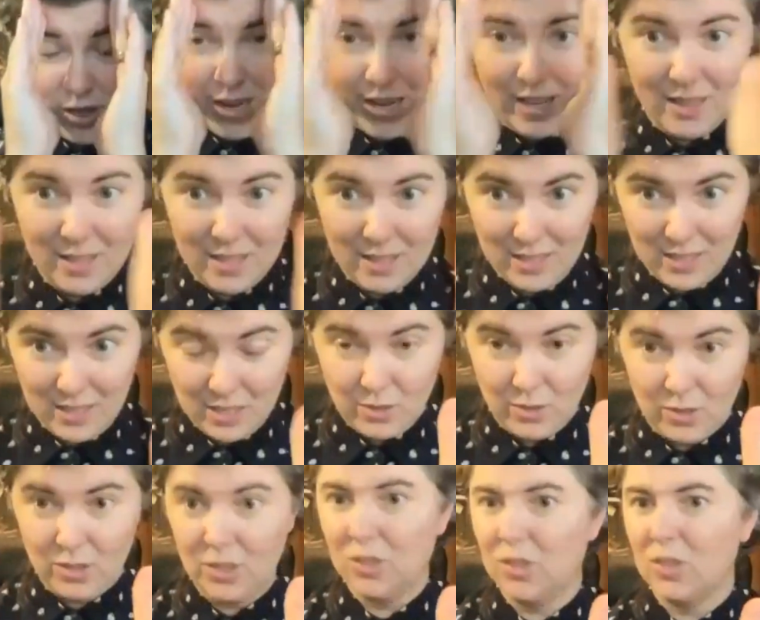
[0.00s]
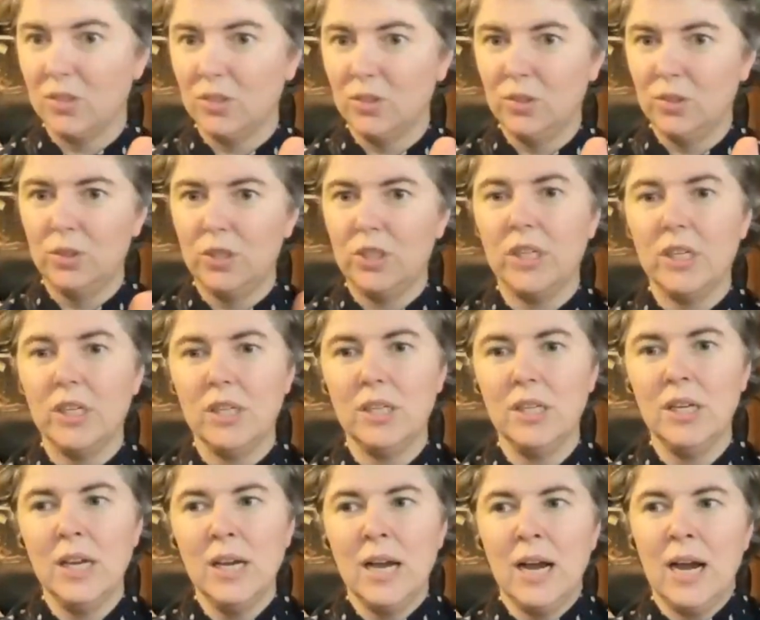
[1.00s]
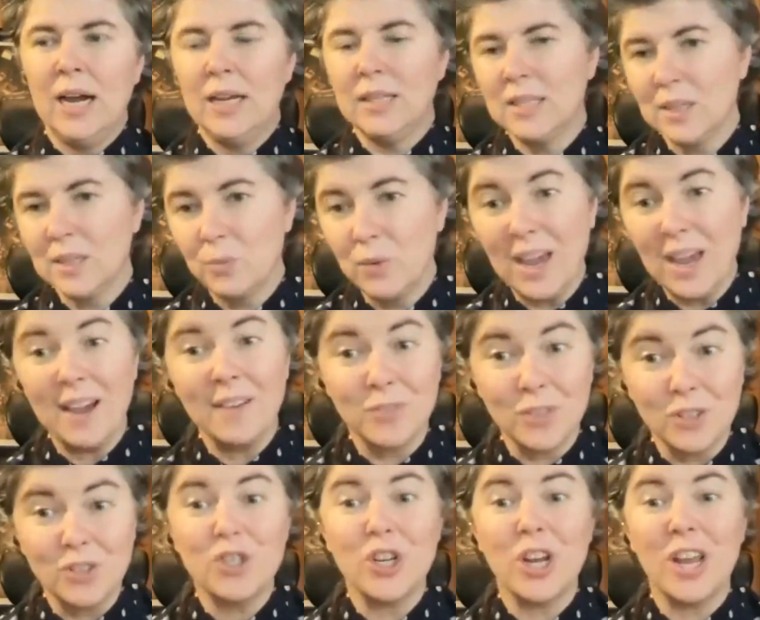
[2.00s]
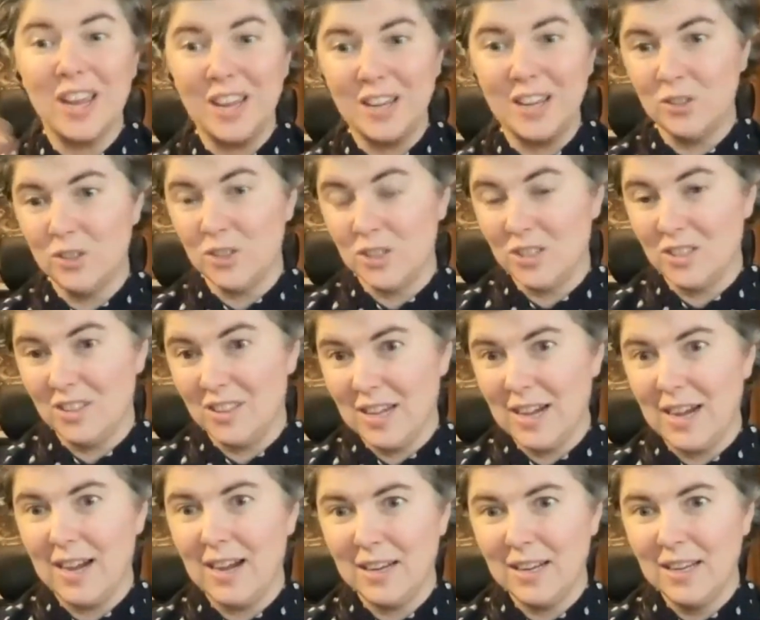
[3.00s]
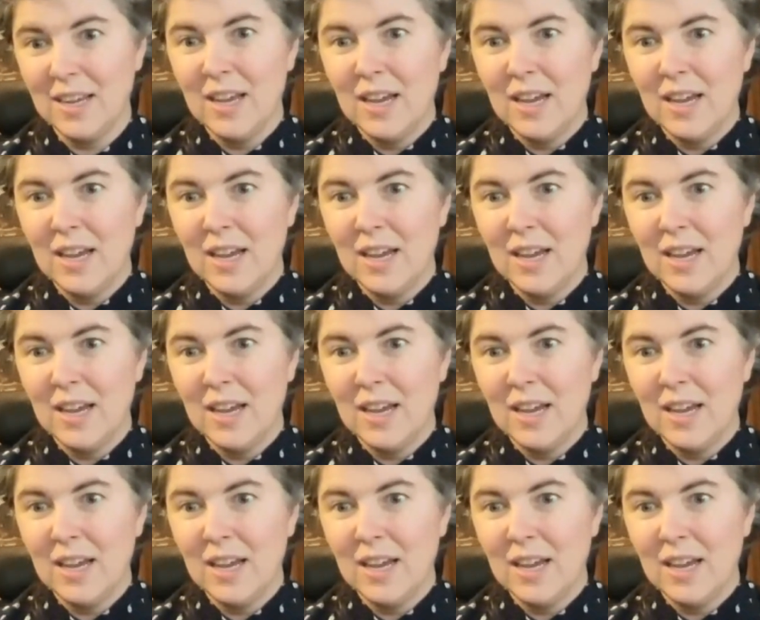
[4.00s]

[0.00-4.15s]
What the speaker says: and then here's the solution. I think we have to change that.